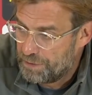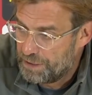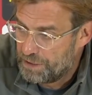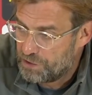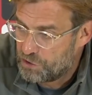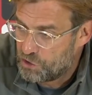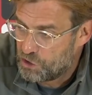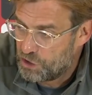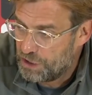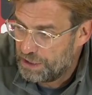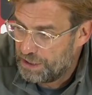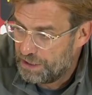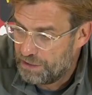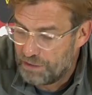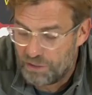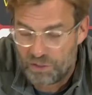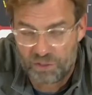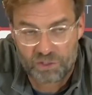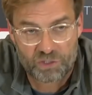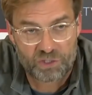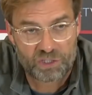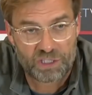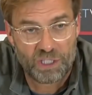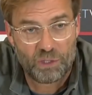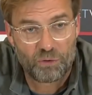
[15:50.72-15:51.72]

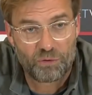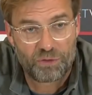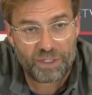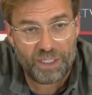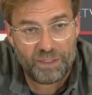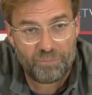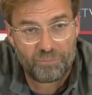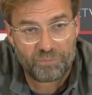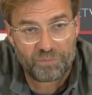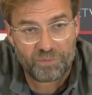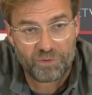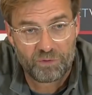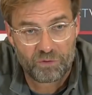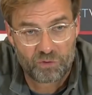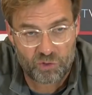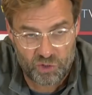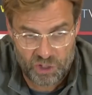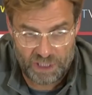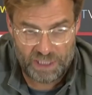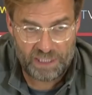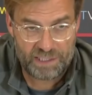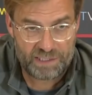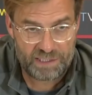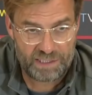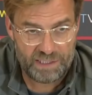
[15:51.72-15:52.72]
PSG, Southampton,
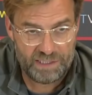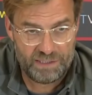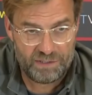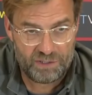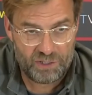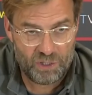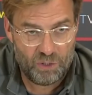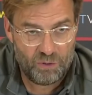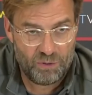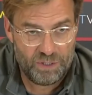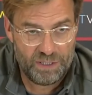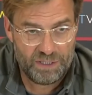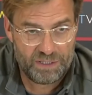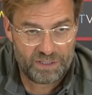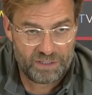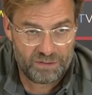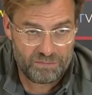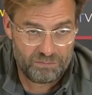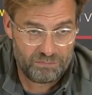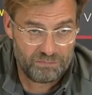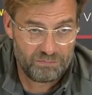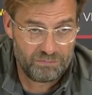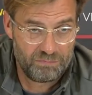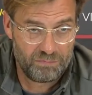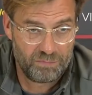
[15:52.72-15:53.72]
Chelsea. So
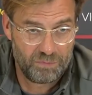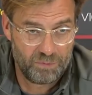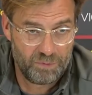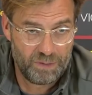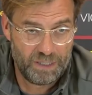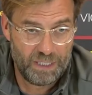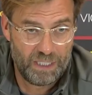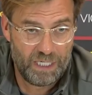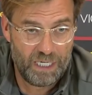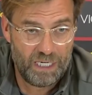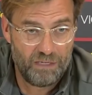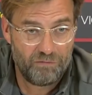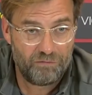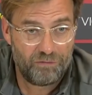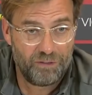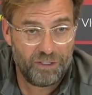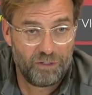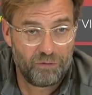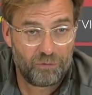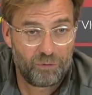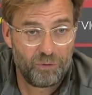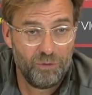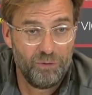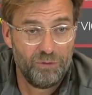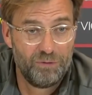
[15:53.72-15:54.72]
it's we are
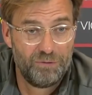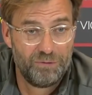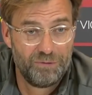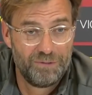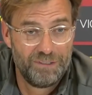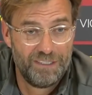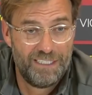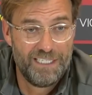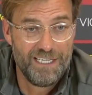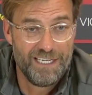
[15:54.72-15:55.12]
halfway through,